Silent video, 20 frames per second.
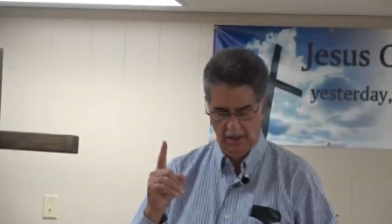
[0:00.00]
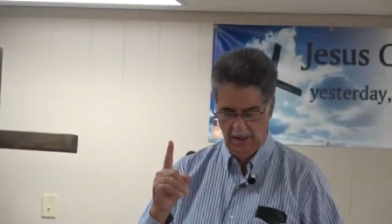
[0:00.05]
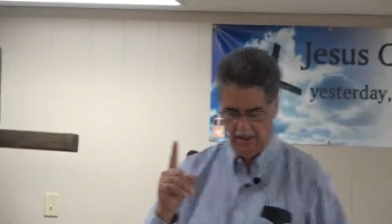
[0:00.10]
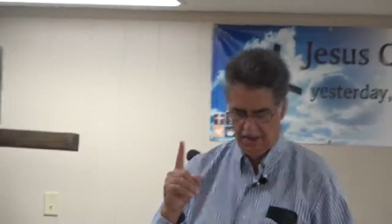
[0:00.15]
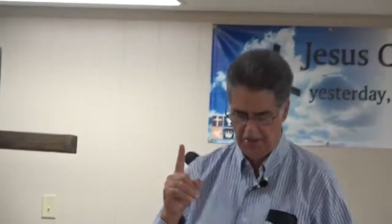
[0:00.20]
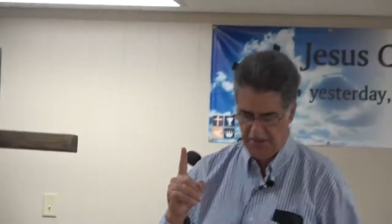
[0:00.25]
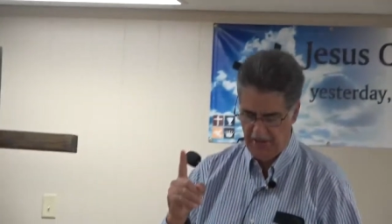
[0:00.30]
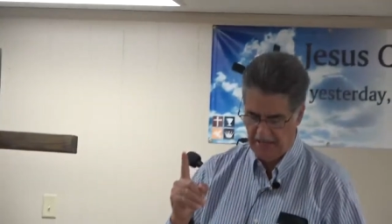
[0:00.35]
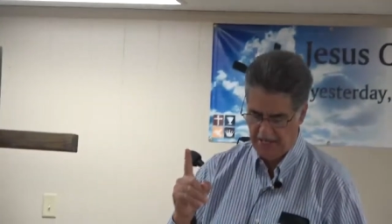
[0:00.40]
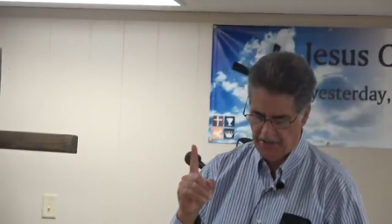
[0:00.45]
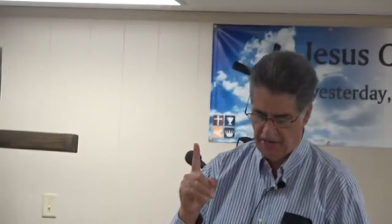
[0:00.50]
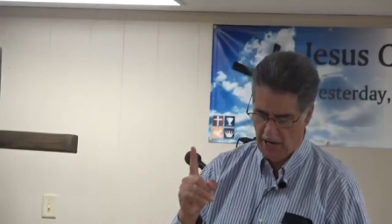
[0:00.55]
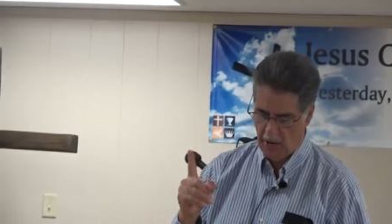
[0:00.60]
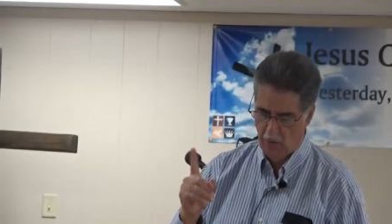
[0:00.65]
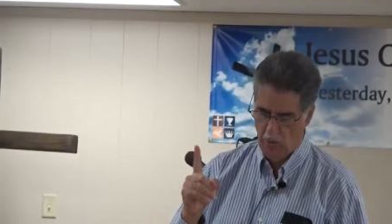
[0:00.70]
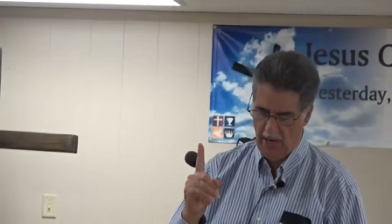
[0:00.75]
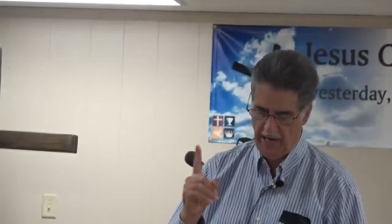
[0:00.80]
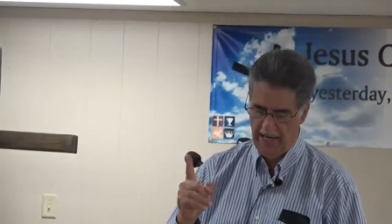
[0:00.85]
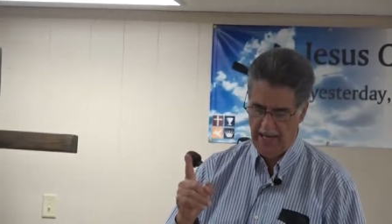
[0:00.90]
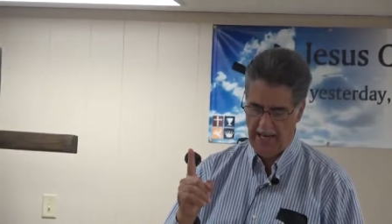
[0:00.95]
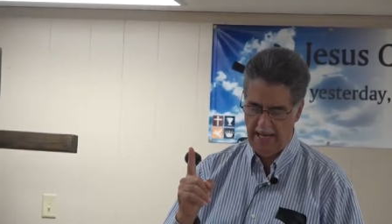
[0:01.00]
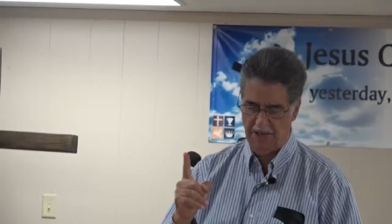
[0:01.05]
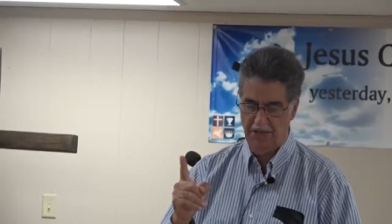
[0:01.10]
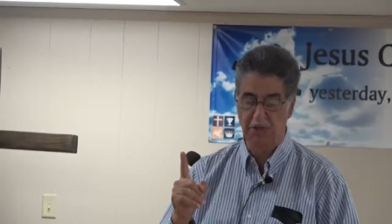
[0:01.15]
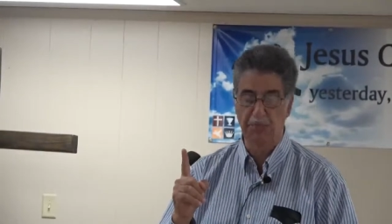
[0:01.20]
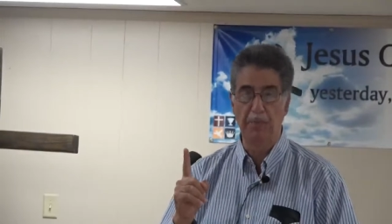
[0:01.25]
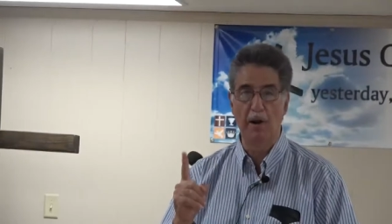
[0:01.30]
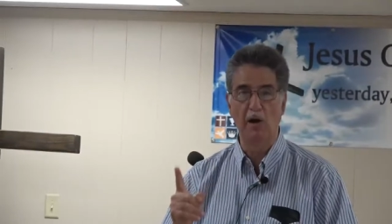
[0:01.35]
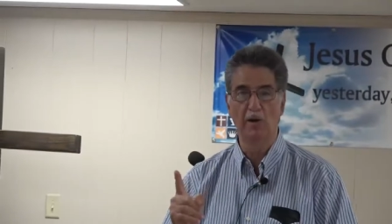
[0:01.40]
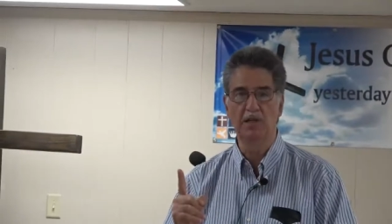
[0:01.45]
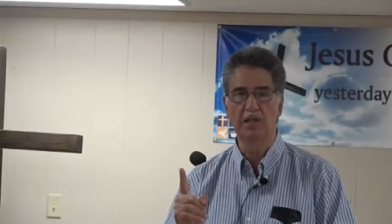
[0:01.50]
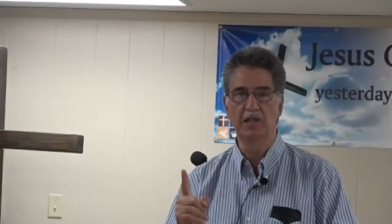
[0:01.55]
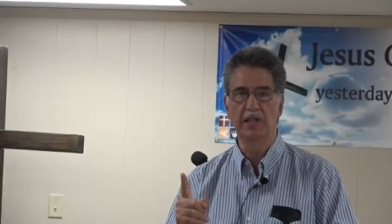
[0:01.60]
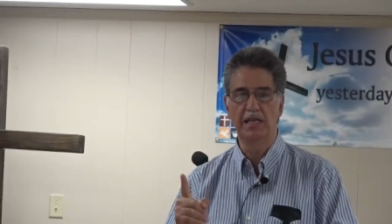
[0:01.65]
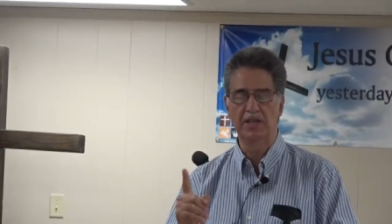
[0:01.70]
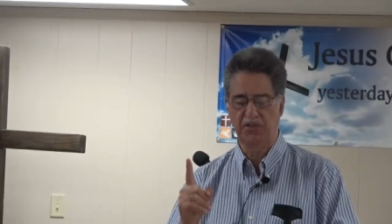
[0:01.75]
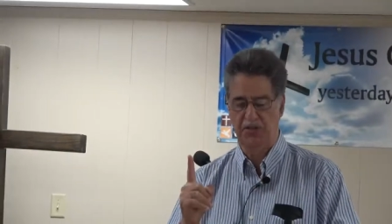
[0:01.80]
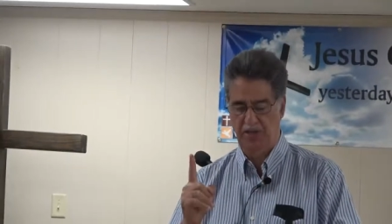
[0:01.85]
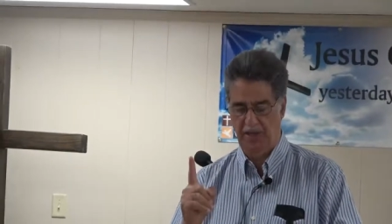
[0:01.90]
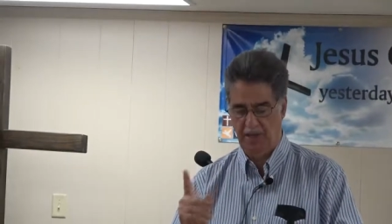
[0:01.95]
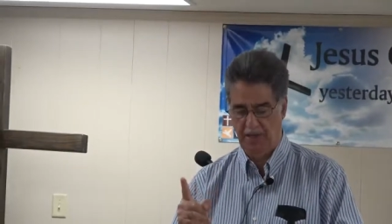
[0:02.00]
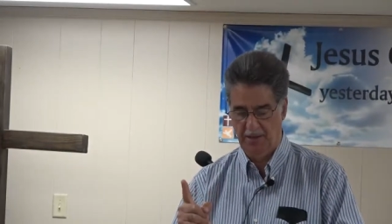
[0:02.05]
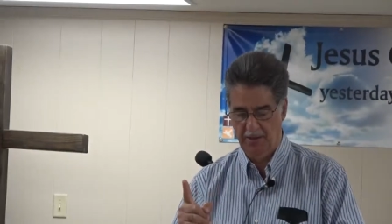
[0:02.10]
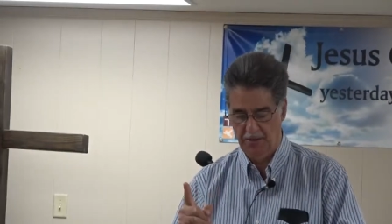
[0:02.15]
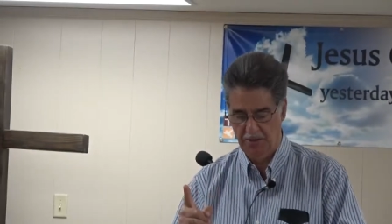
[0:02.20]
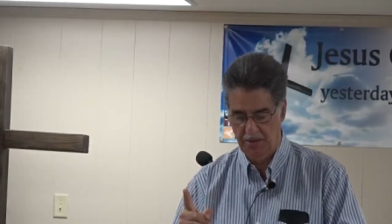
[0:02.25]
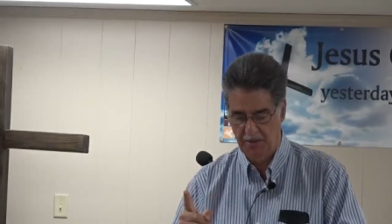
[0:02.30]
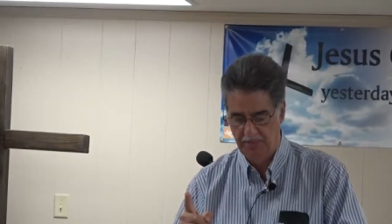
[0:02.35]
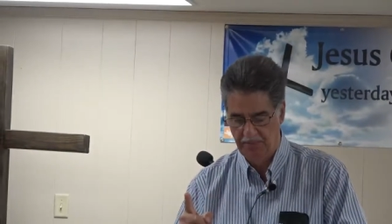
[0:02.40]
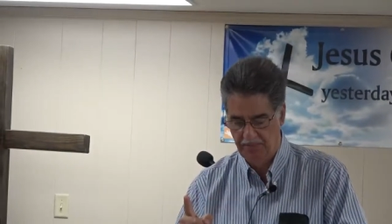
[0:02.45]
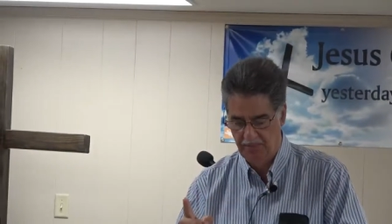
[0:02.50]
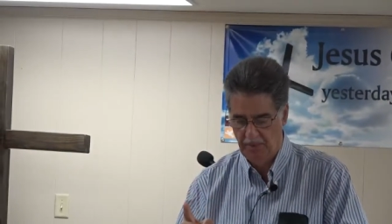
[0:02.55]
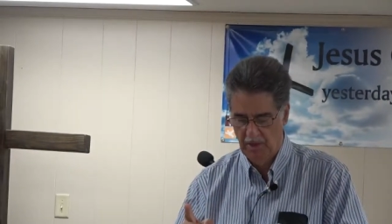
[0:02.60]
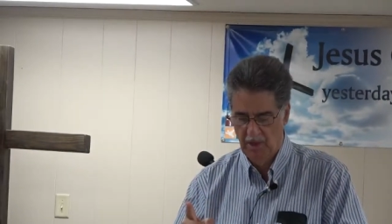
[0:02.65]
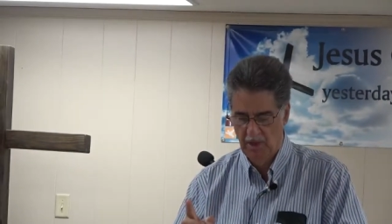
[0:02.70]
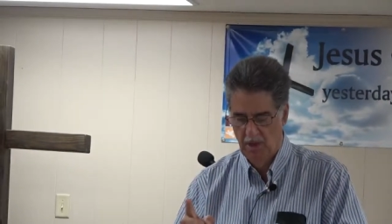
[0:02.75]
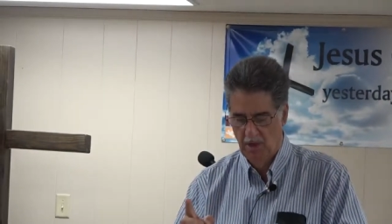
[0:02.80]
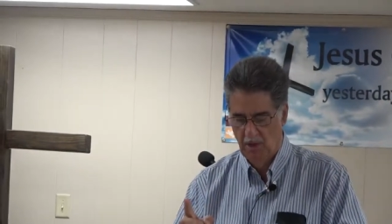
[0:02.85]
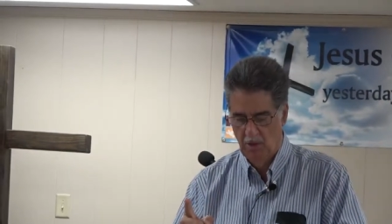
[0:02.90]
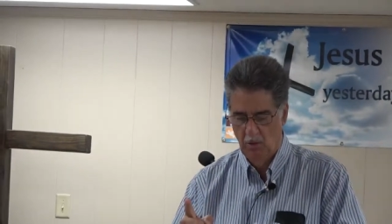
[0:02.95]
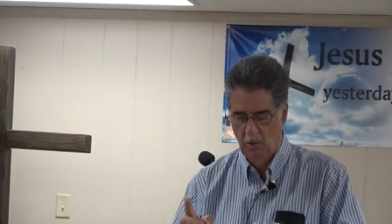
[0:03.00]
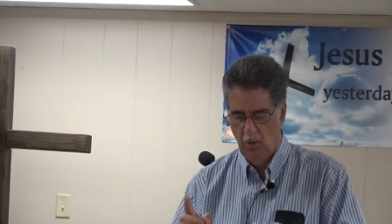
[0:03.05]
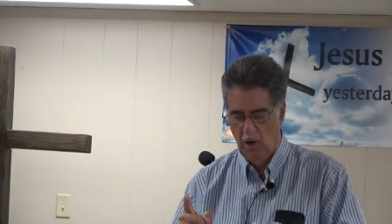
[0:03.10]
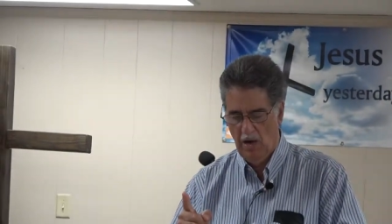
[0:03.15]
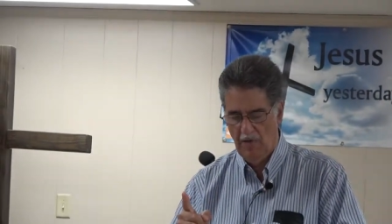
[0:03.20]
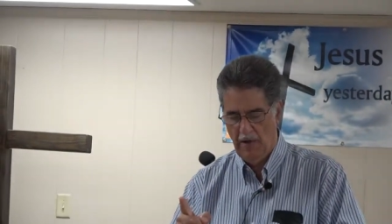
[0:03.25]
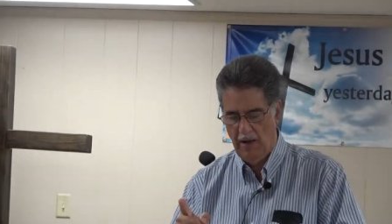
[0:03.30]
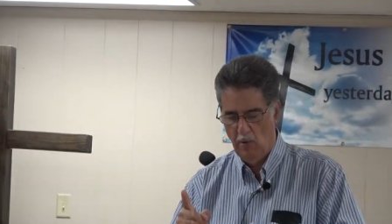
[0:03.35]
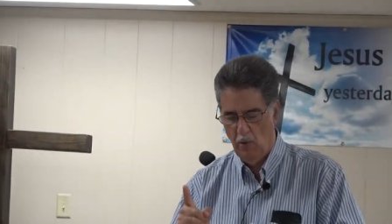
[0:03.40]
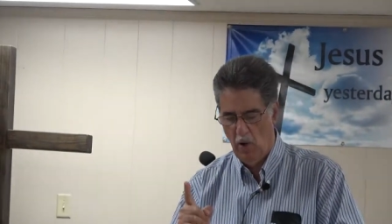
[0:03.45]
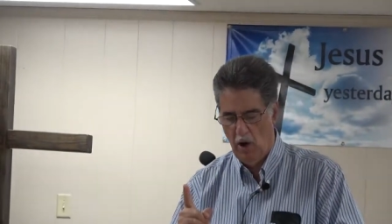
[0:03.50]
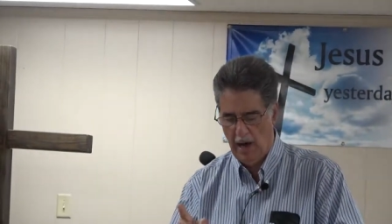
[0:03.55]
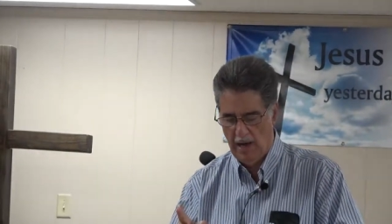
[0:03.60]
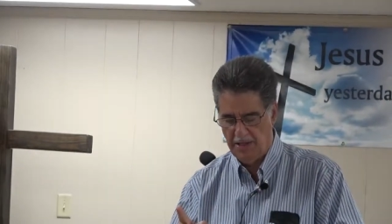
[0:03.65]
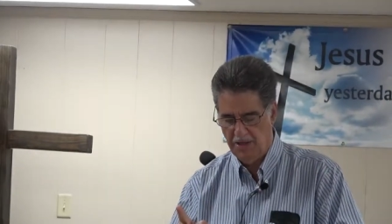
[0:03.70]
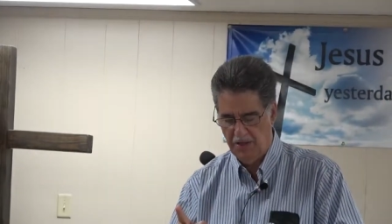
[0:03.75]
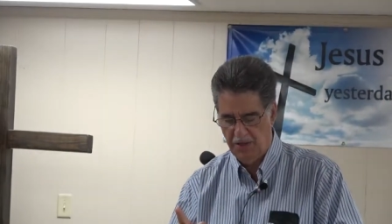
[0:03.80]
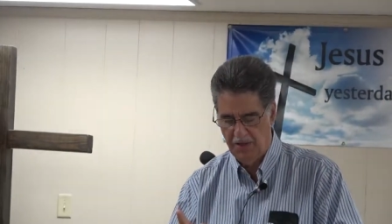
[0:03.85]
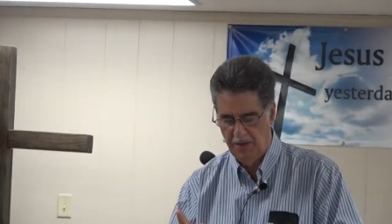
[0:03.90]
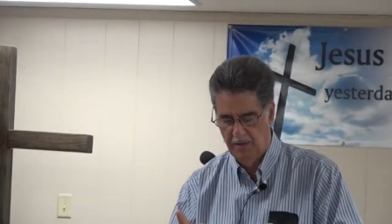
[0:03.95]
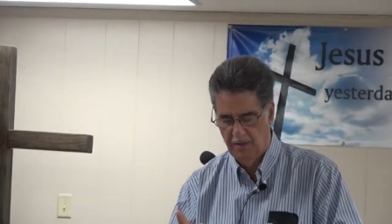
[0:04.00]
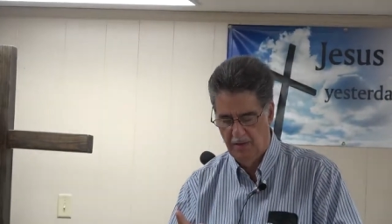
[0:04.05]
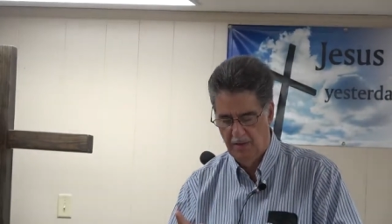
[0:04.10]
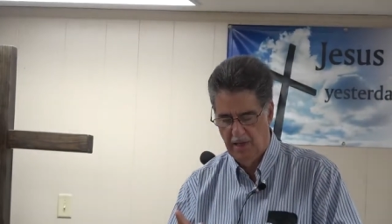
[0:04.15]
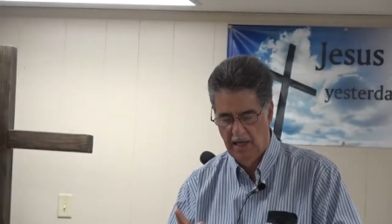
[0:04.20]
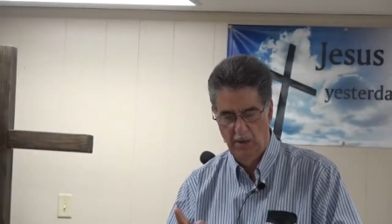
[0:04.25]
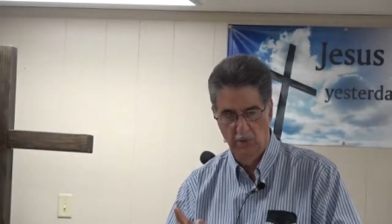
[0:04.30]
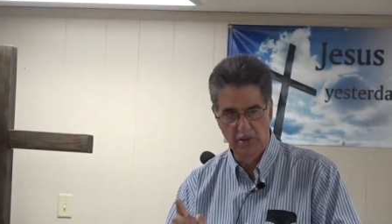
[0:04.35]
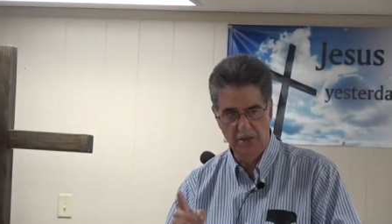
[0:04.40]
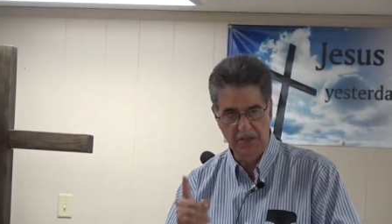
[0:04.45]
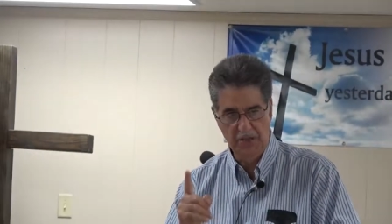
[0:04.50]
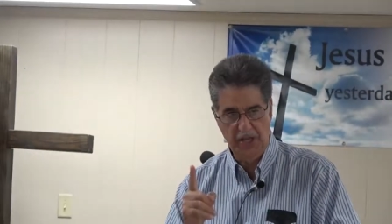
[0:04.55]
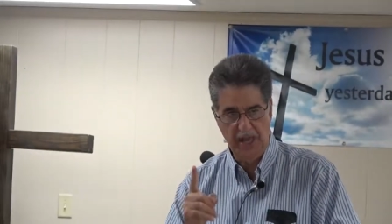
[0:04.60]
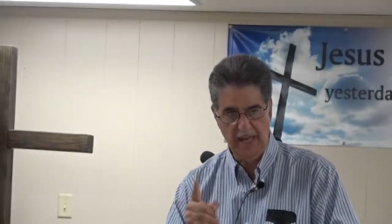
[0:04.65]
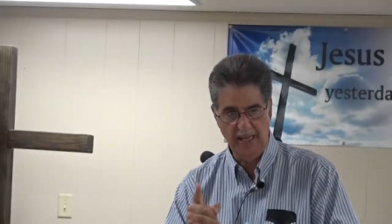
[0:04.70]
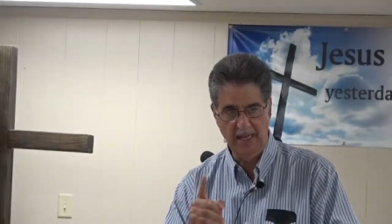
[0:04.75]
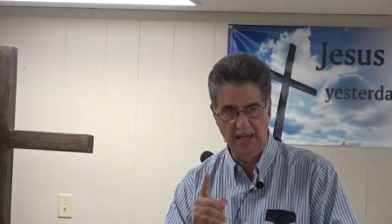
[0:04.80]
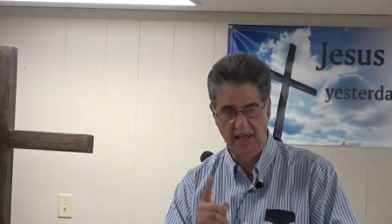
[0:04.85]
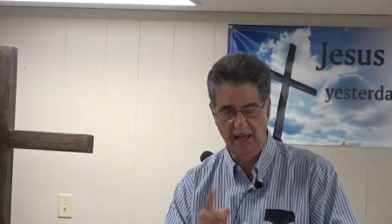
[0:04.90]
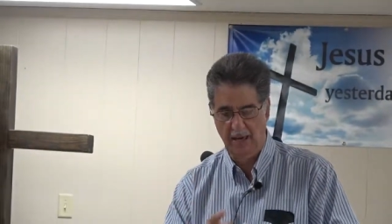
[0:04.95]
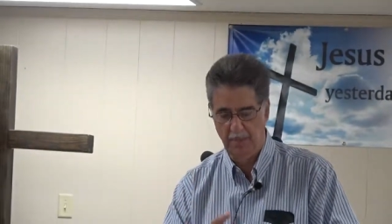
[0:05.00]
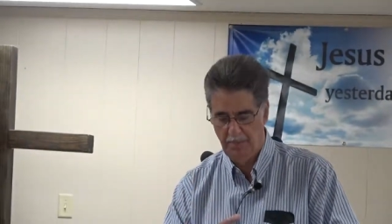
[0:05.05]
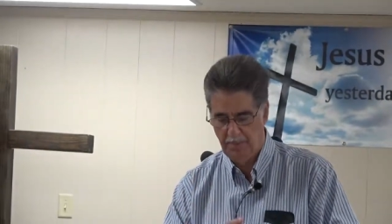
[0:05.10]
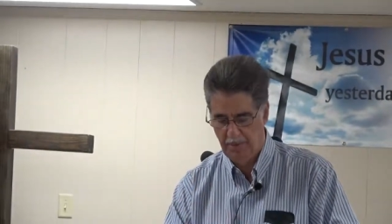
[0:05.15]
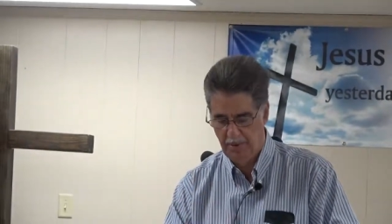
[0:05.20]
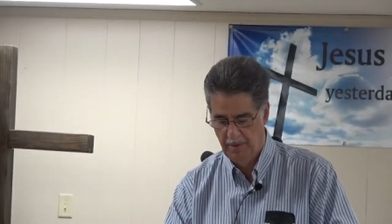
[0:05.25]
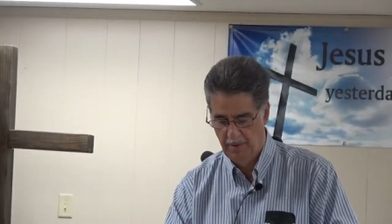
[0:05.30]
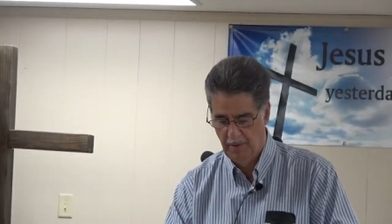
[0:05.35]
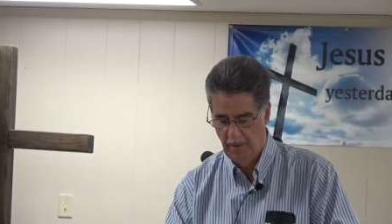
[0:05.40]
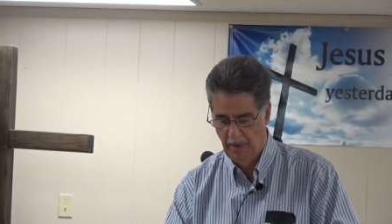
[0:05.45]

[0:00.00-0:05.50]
It says, Now when he had spoken these things, while they watched, he was taken up,